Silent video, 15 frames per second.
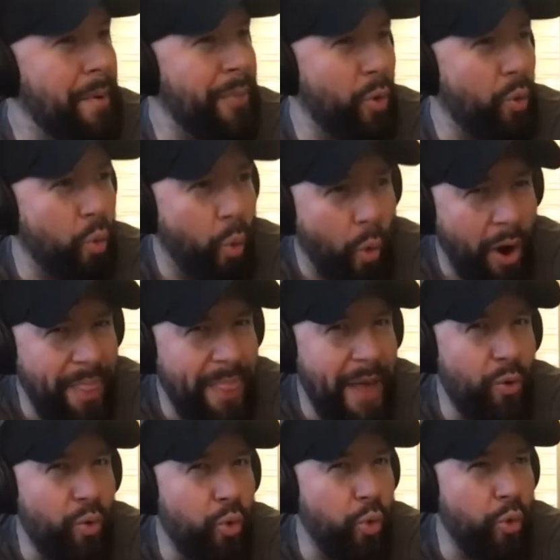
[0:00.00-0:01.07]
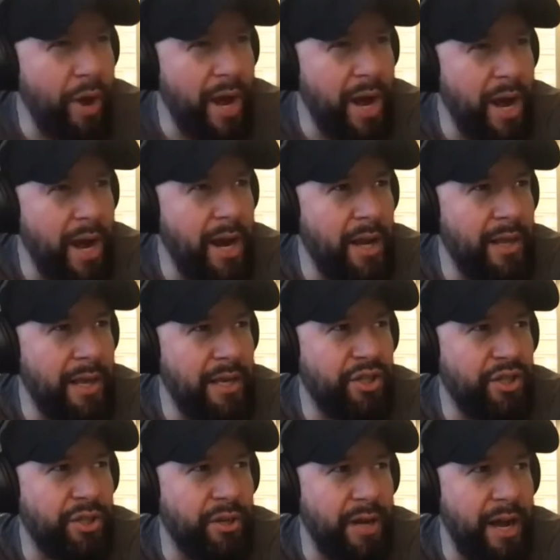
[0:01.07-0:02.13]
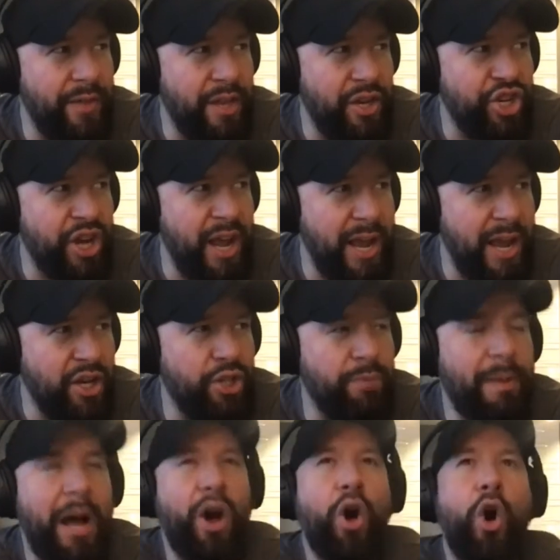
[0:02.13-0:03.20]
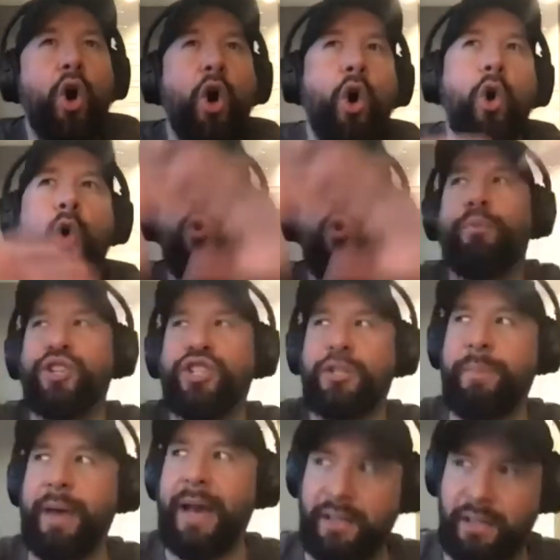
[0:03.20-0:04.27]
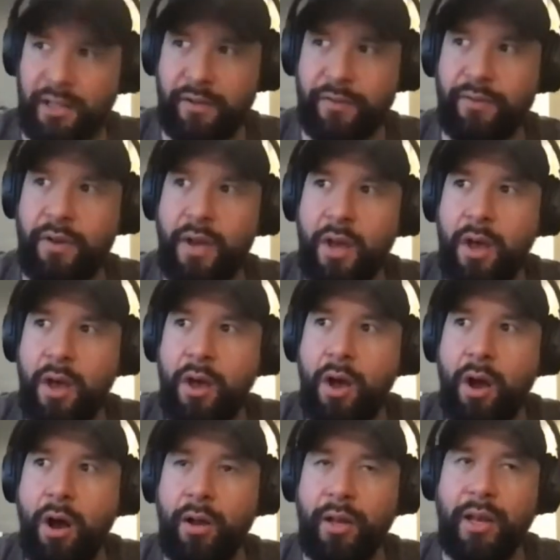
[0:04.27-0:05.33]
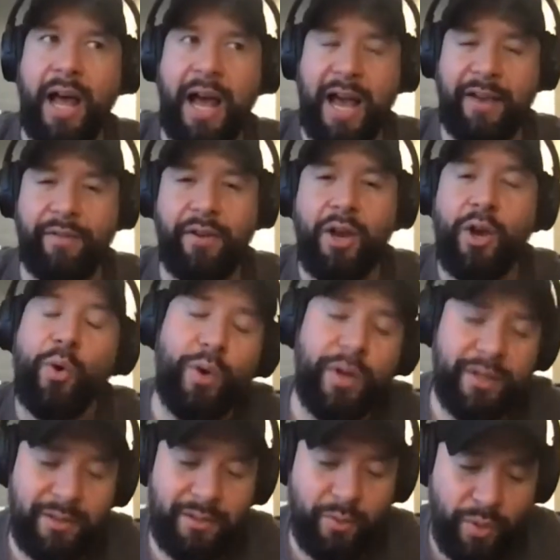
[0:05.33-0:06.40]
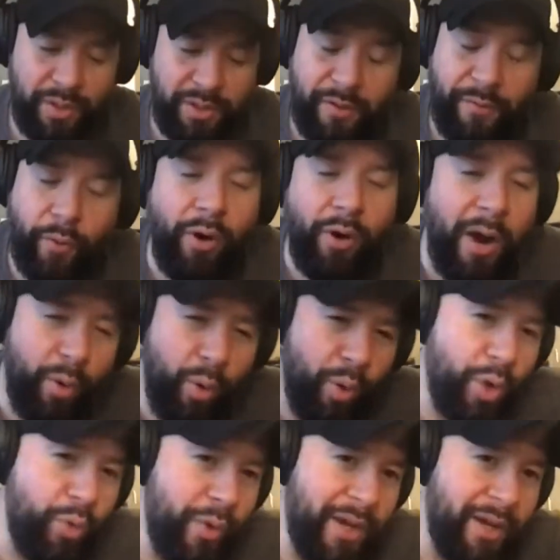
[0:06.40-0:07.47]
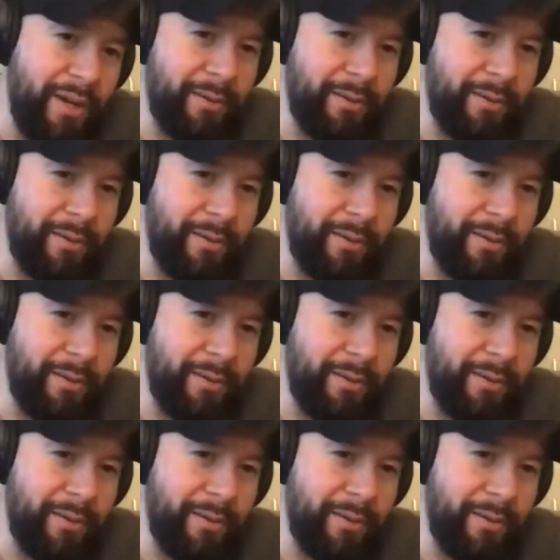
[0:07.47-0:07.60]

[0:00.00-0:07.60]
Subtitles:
the one that really stood out, that changed my whole perspective on life, was the 4 Hour Work Week.